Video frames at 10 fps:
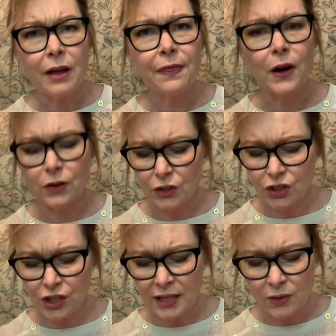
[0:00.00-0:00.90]
thought,
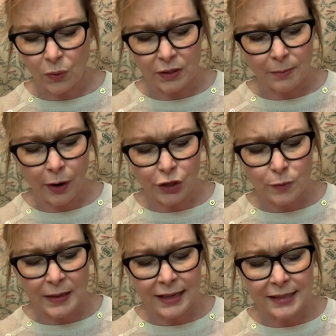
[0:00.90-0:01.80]
she is going to march
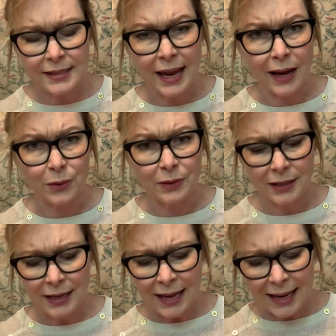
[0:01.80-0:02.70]
me into town.
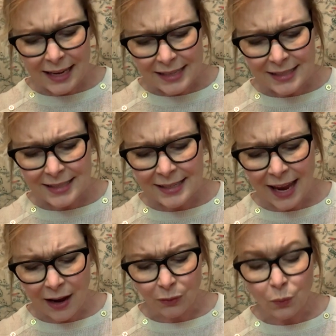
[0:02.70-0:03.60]
Into
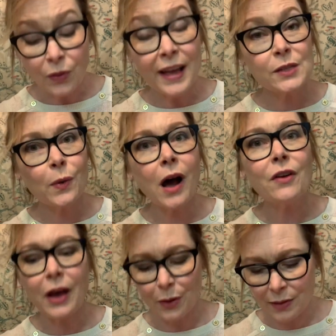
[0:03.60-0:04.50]
town? Well, that's where I'll
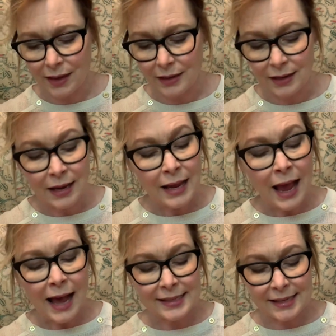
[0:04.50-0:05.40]
go then,
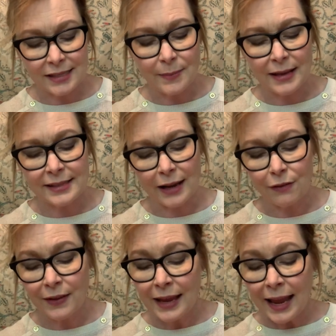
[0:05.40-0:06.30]
I said to
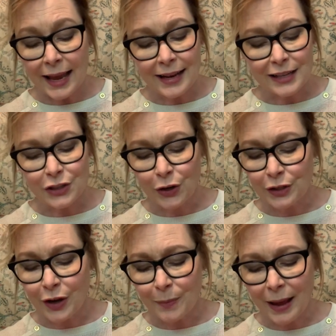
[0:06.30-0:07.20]
myself, and I
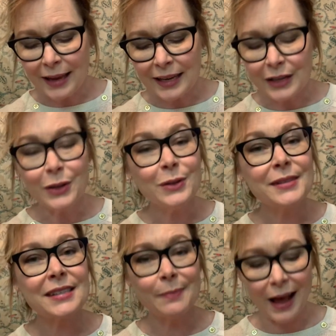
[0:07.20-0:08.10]
turned on my heel,
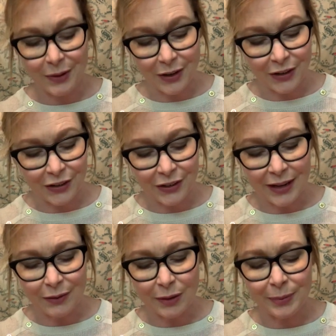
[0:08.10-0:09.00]
smiled at her,
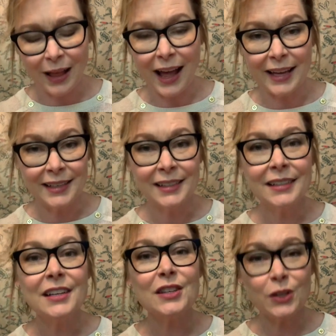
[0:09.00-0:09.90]
and replied,
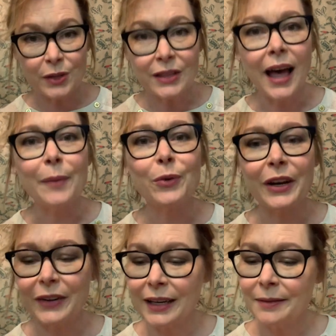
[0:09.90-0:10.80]
"To the
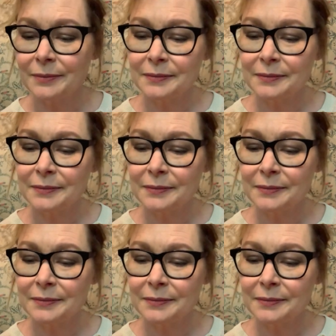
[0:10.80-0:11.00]
library."